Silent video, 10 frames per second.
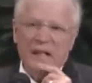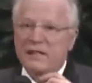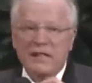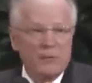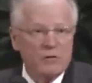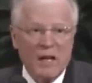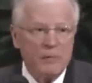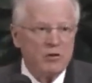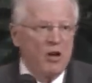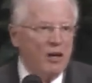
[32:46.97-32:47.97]

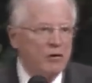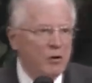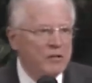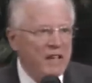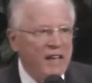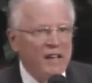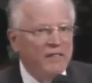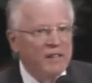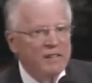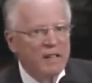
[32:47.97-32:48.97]
sometimes God goes ahead
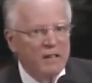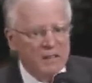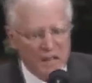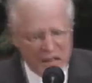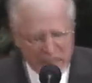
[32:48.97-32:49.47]
of us and